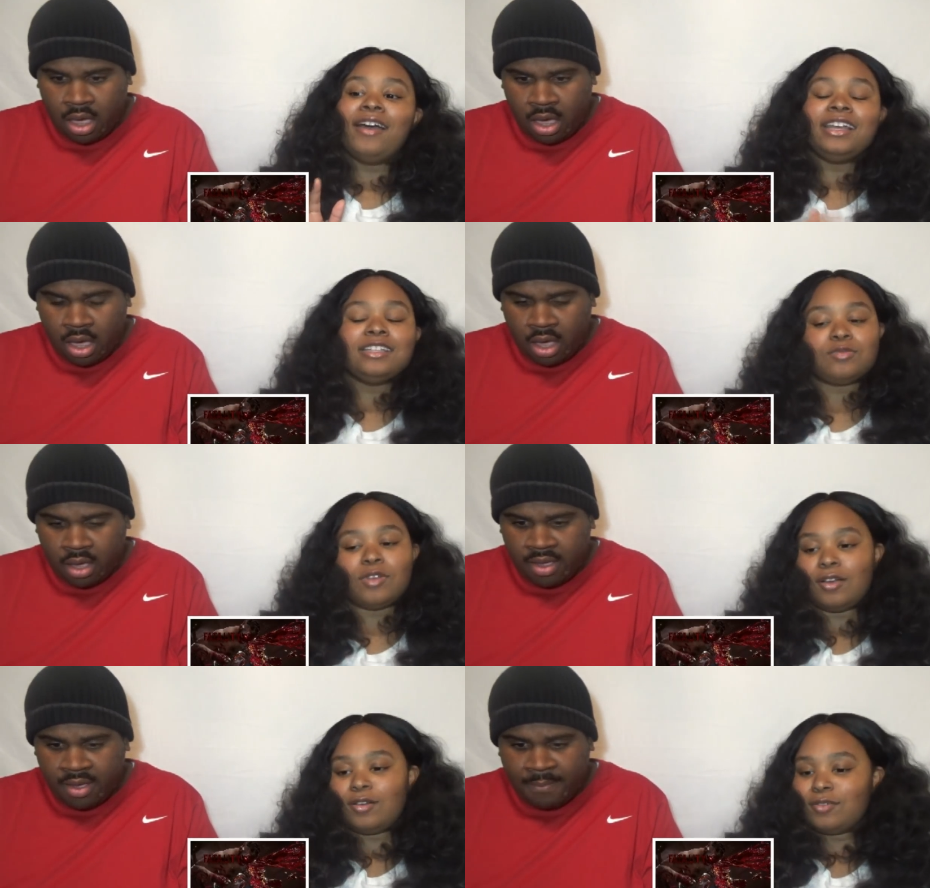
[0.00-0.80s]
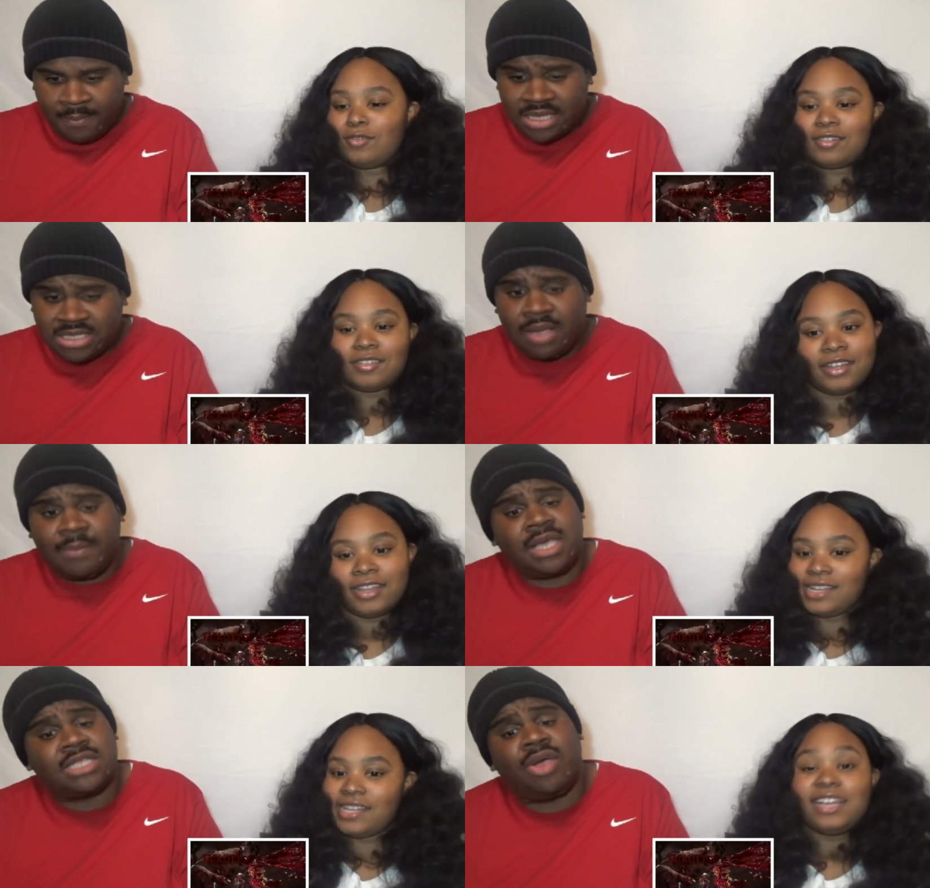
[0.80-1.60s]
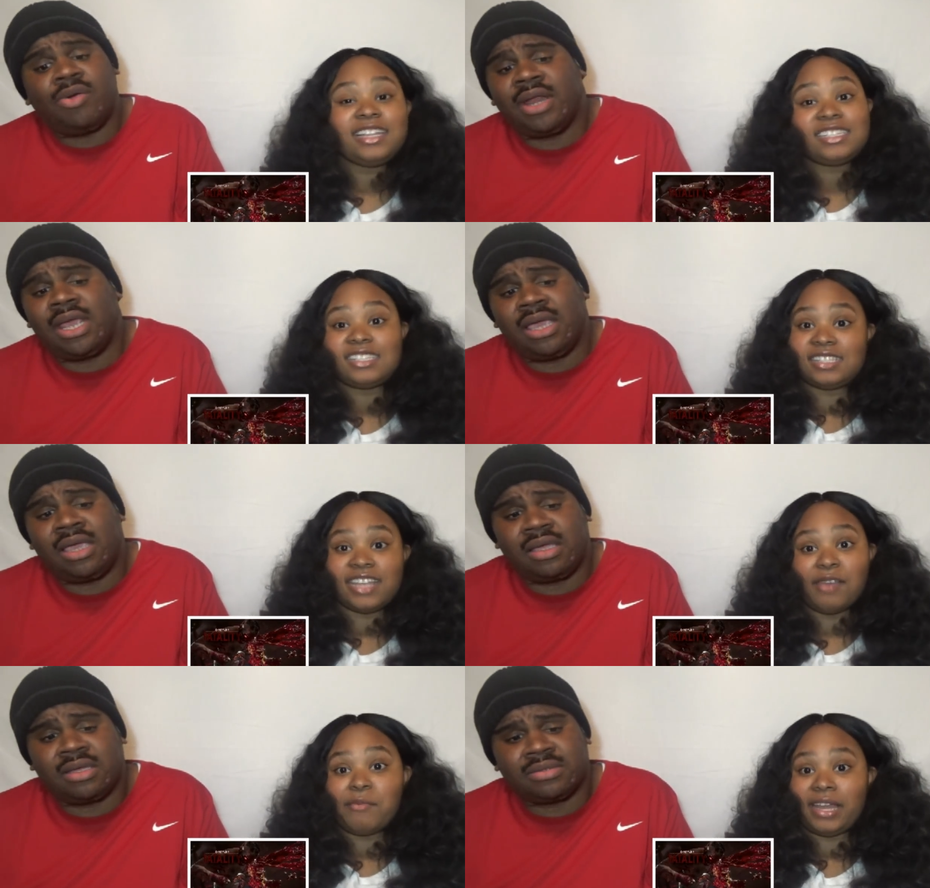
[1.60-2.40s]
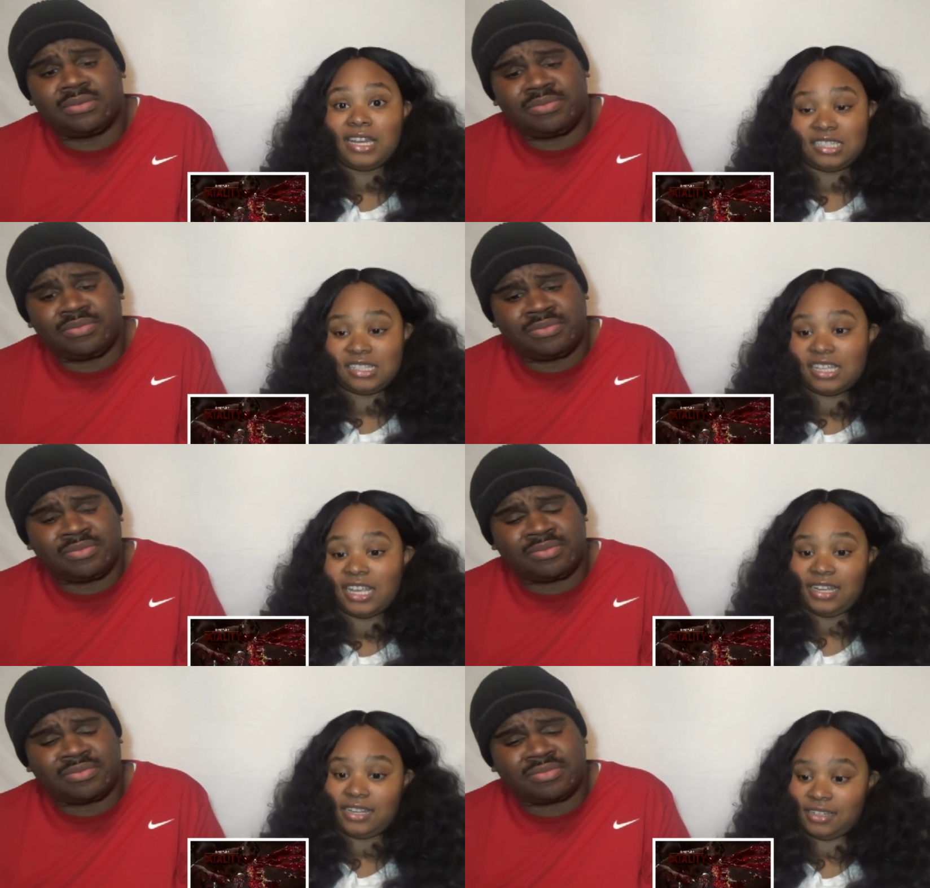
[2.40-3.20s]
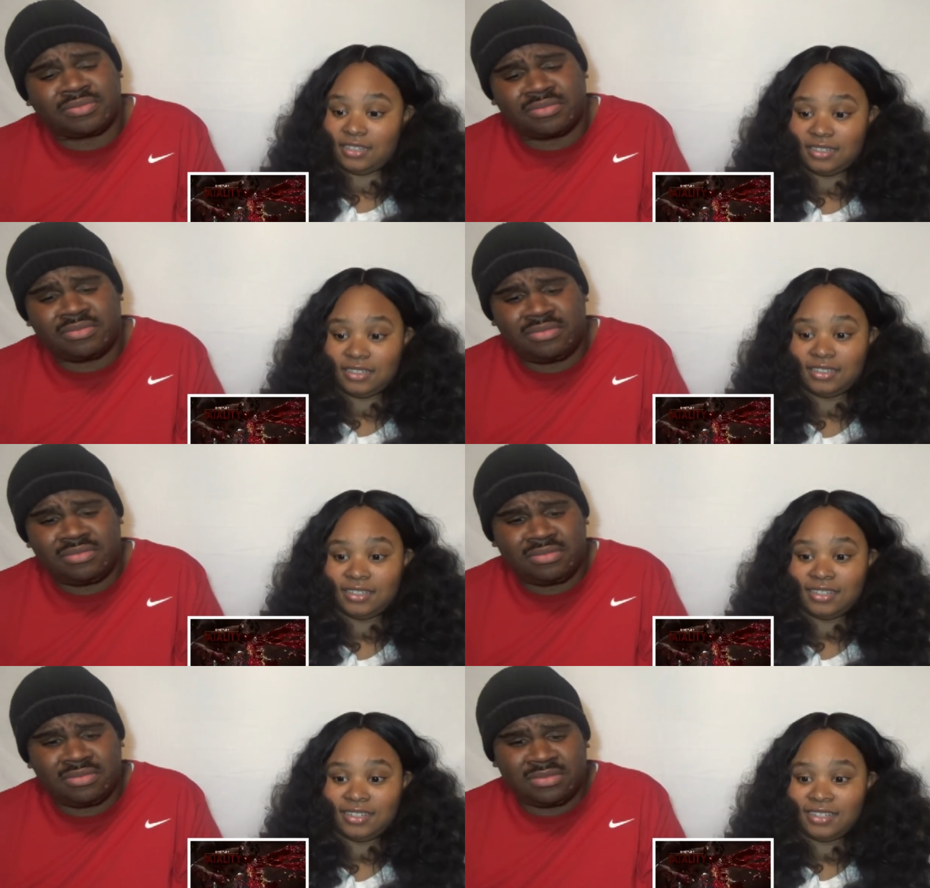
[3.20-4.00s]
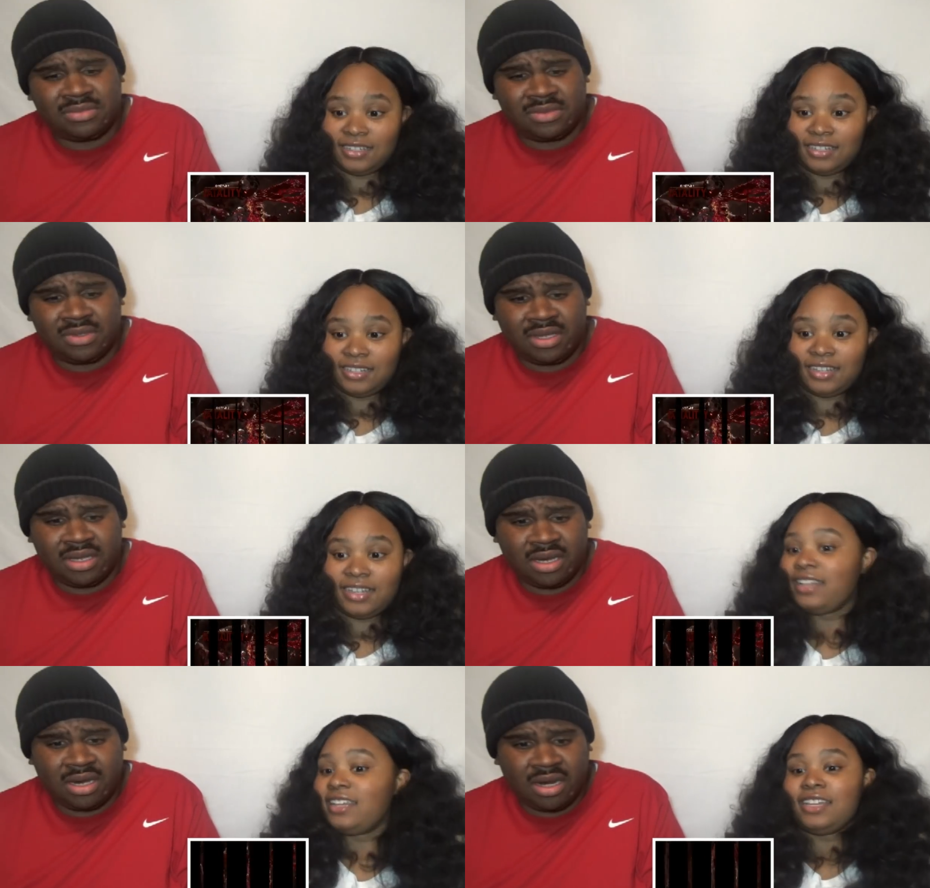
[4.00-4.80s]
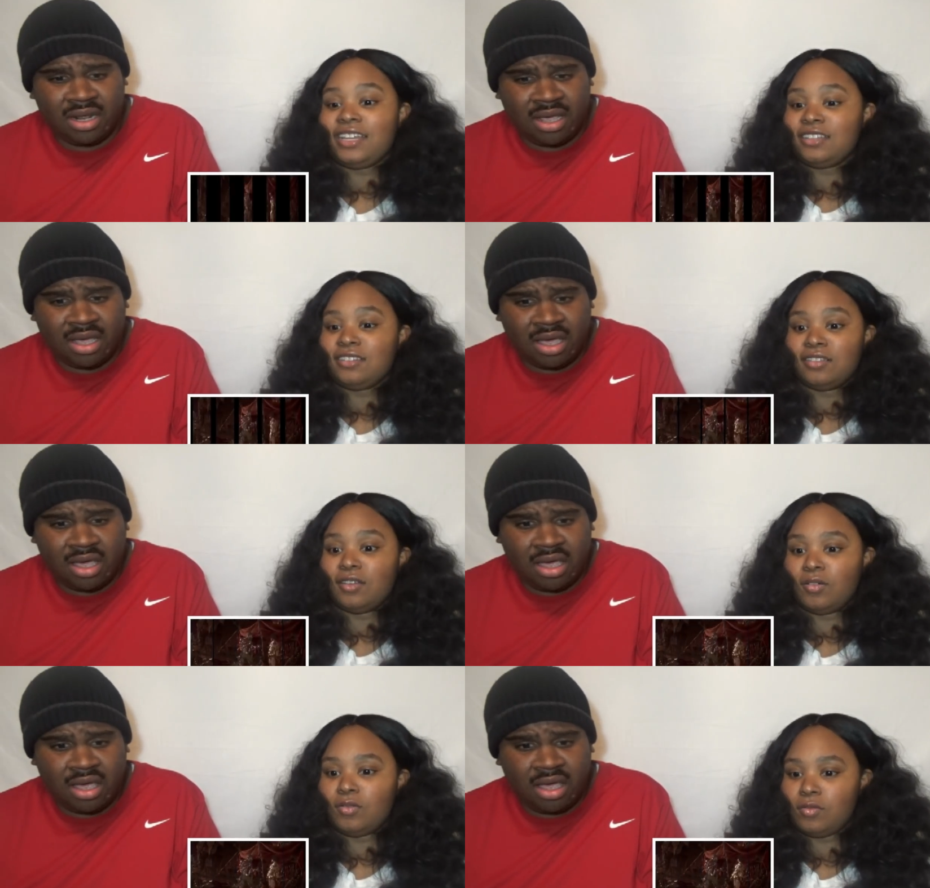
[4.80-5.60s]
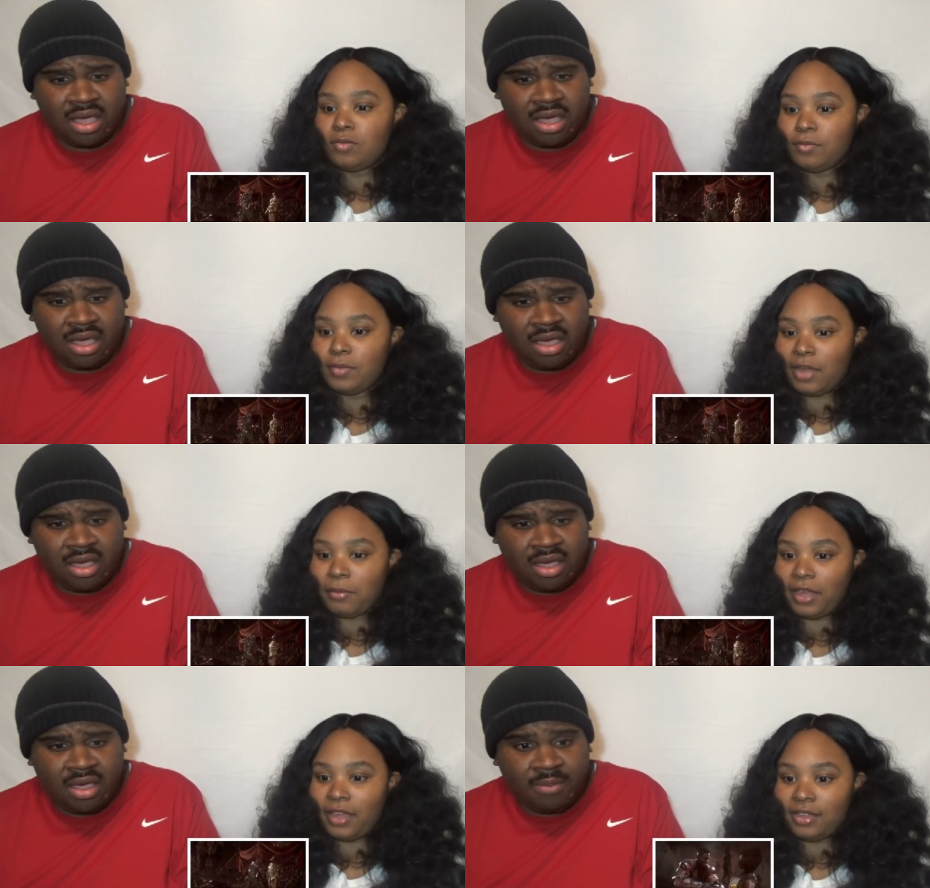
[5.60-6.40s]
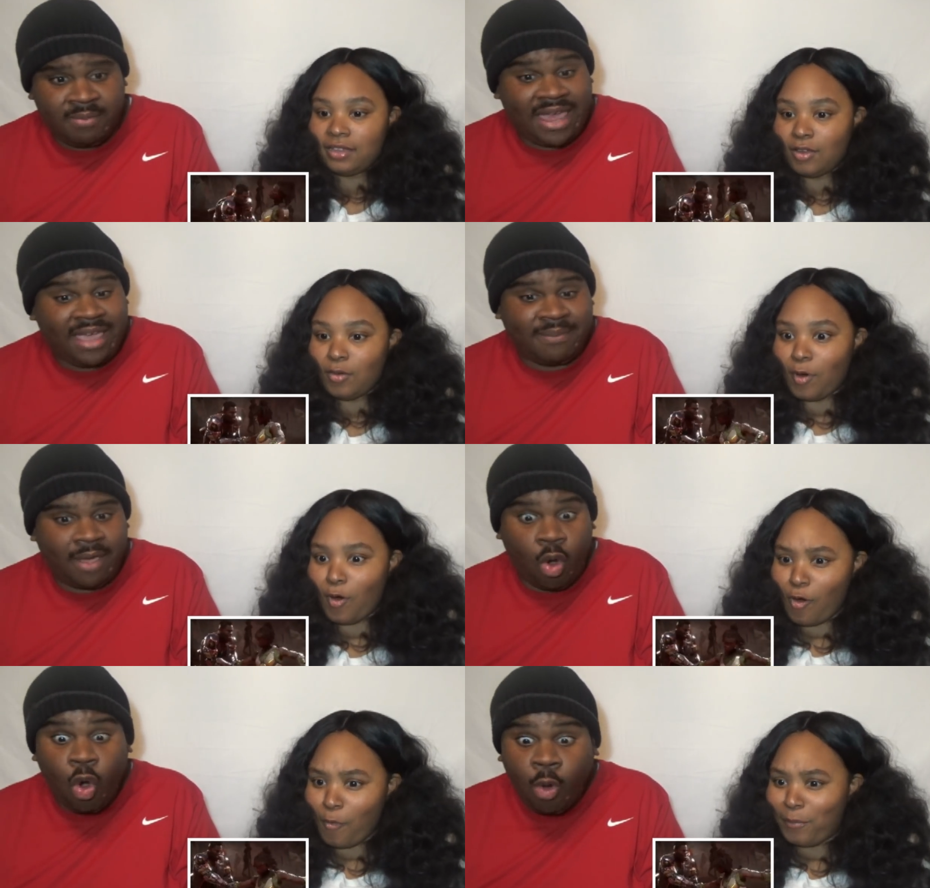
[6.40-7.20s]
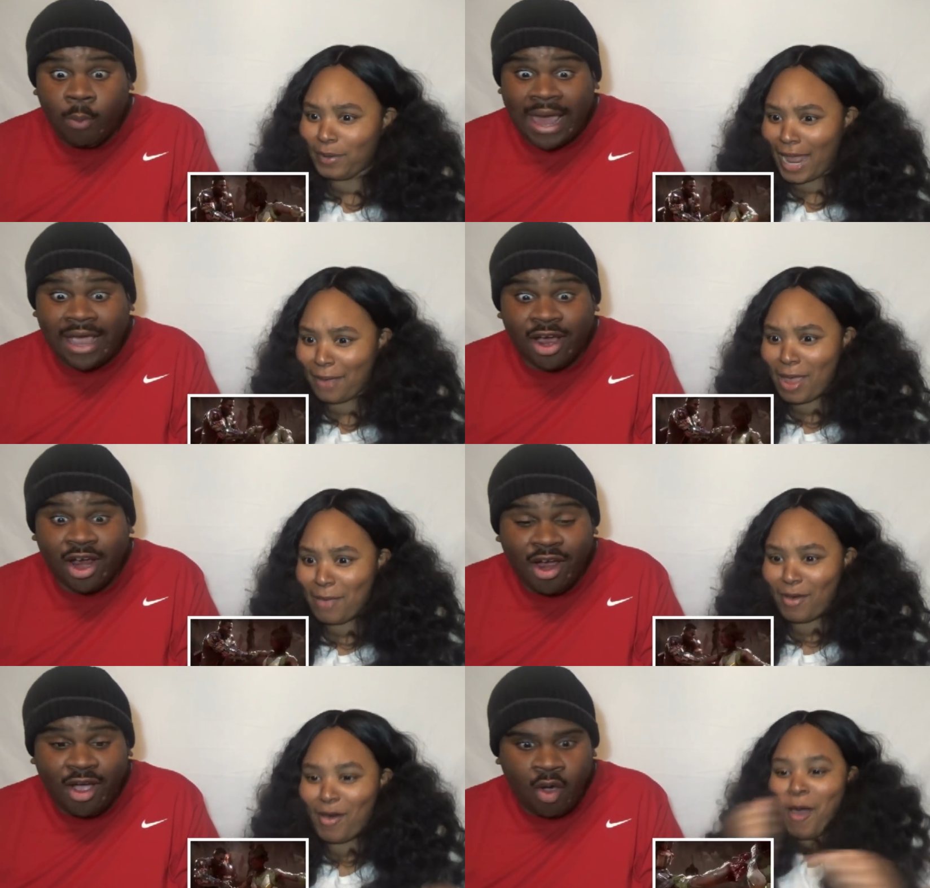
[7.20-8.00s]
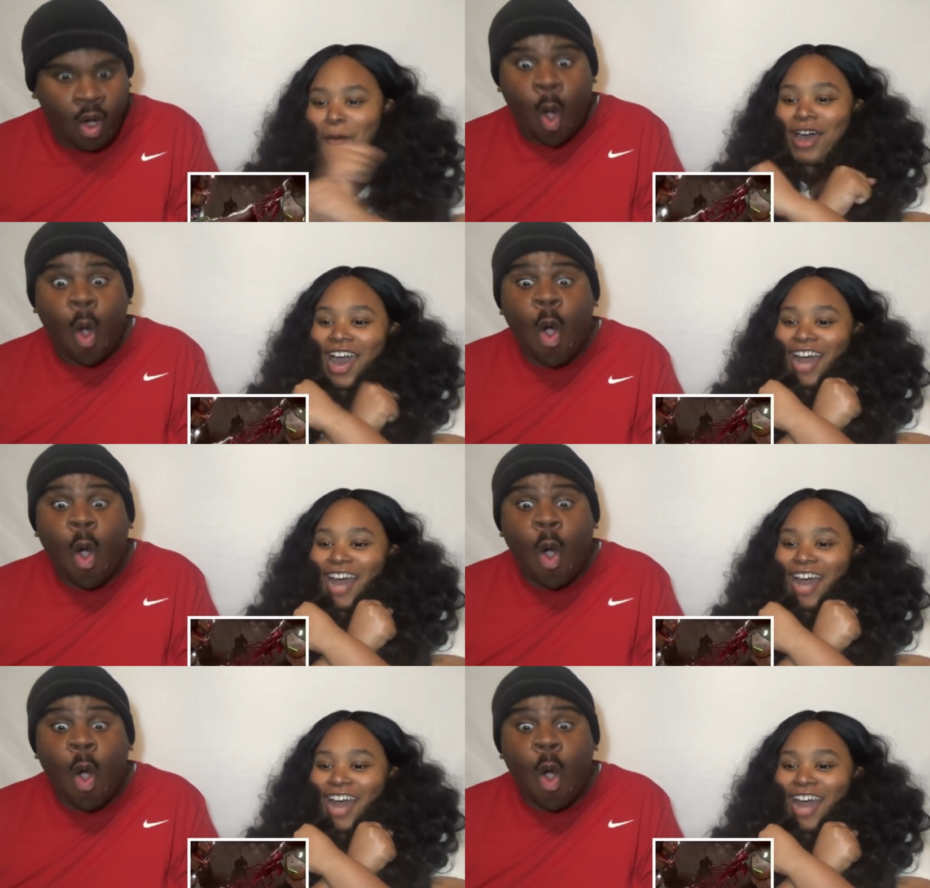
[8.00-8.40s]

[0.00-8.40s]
Speaker 1: he's wrong. My stomach is hurting. He's, that man is sick. He he. Ooh, black man. Black man. Ooh, ooh black, black girl. girl.